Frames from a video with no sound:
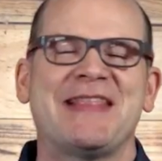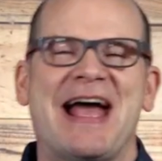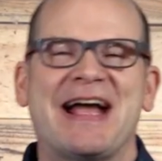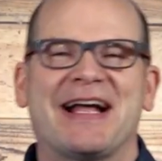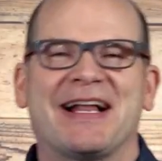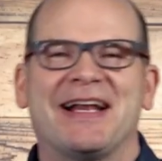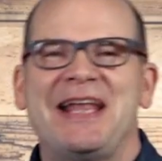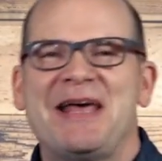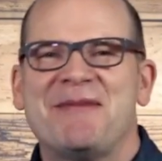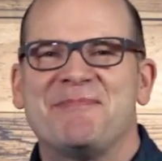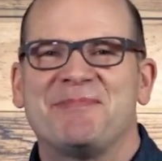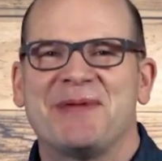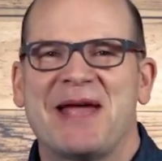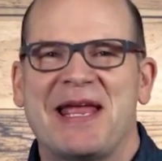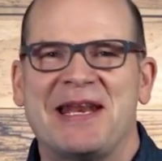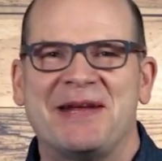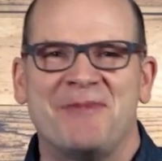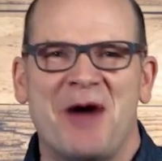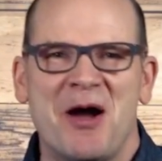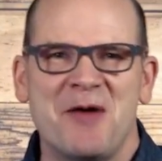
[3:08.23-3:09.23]
that clip.
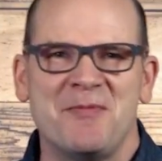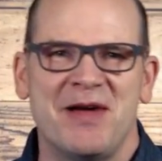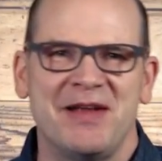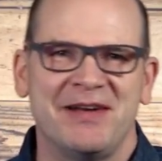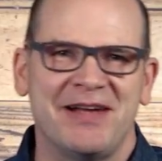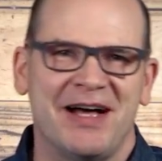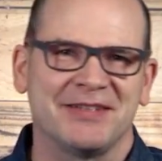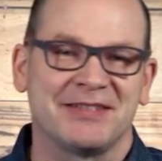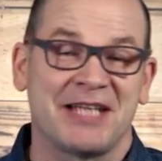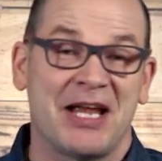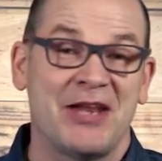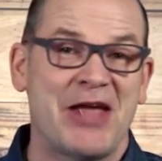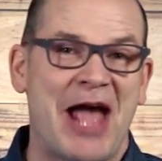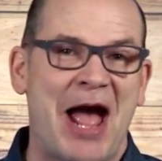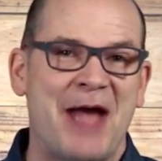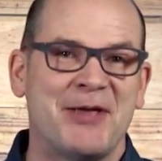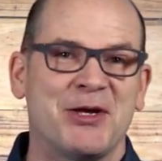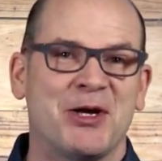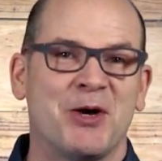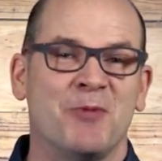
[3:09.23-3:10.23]
In a moment I'll tell you how
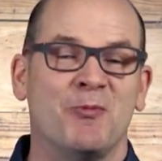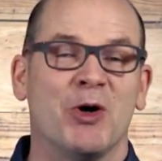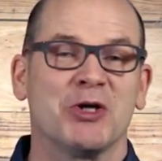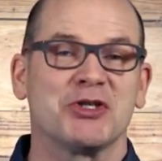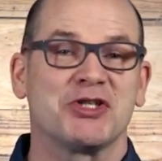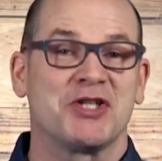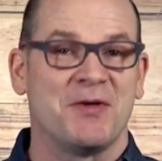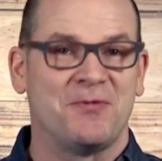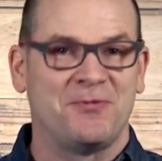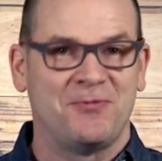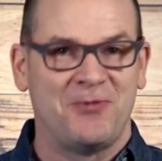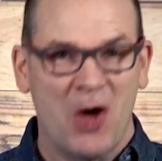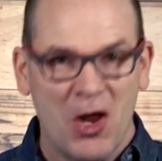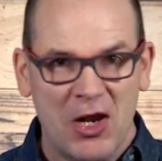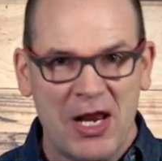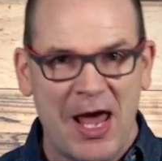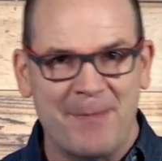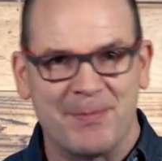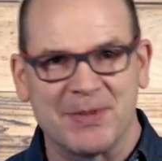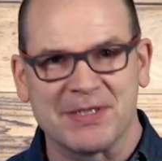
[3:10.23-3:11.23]
you can watch the
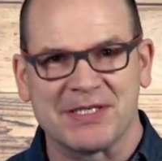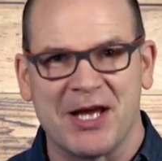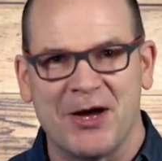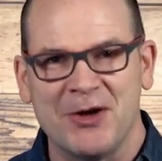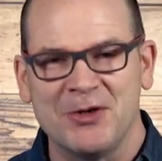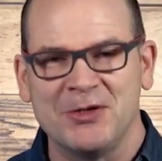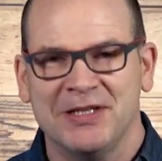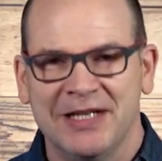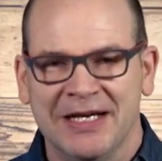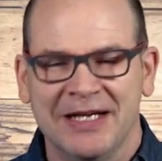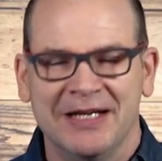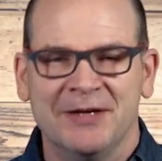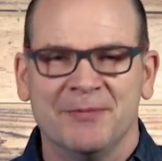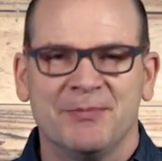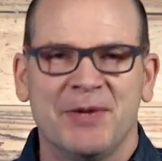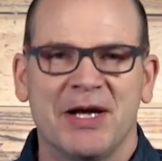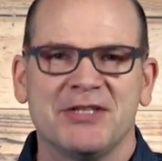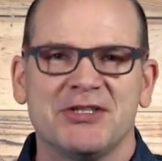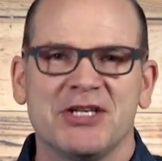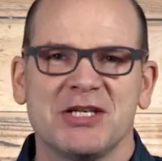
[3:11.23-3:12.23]
full episode,
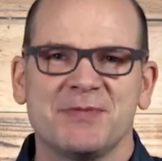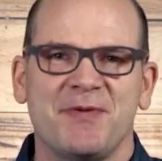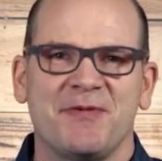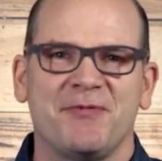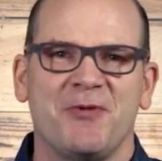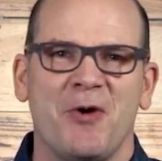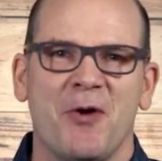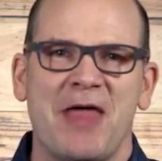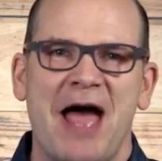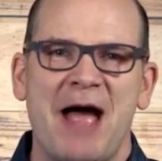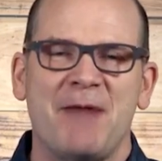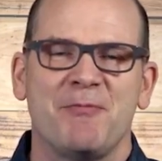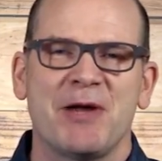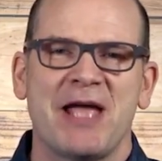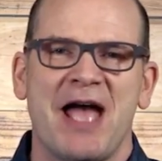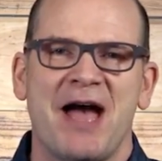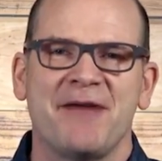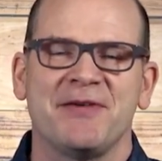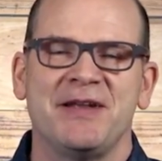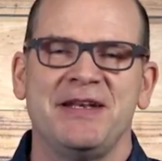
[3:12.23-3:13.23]
but just before that we
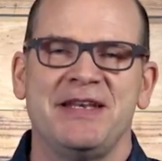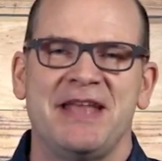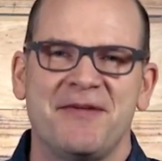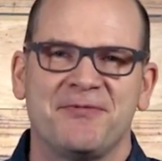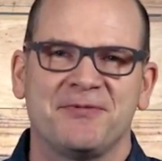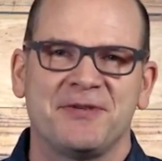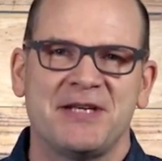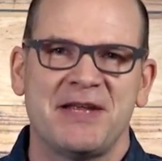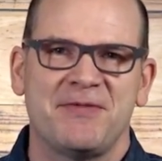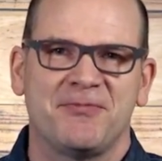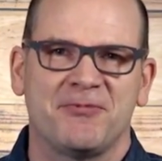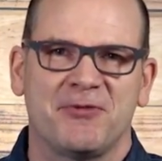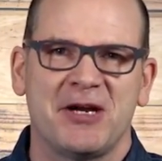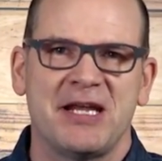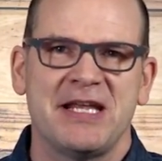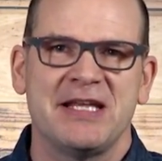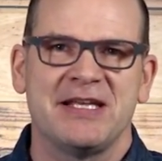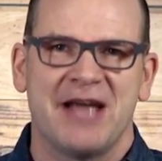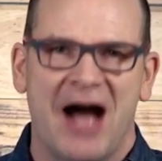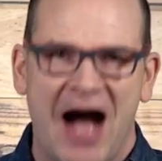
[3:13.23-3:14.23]
have a nifty
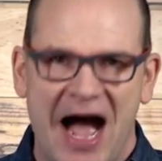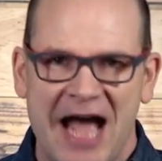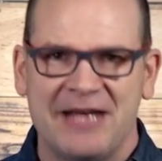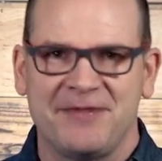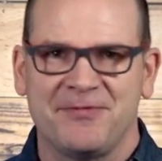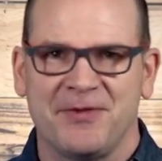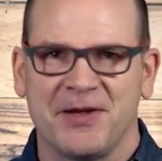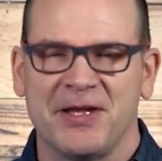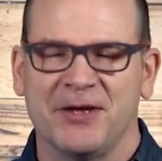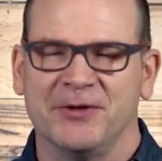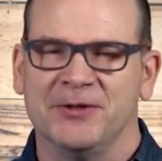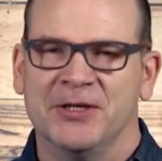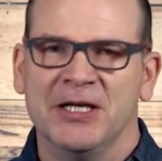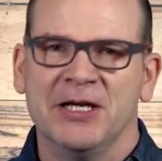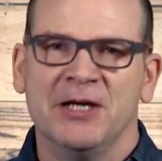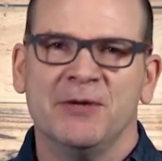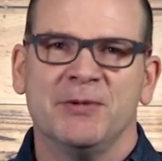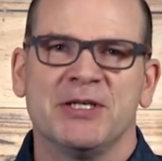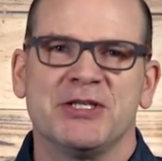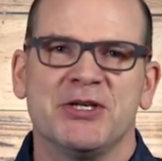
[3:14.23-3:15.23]
free guide for you,
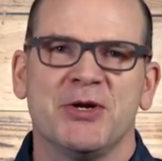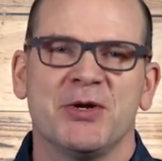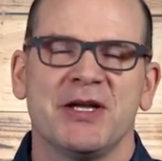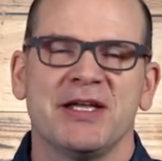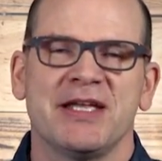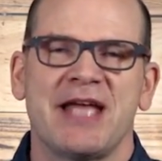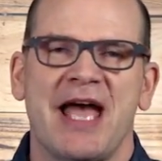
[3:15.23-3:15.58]
which you can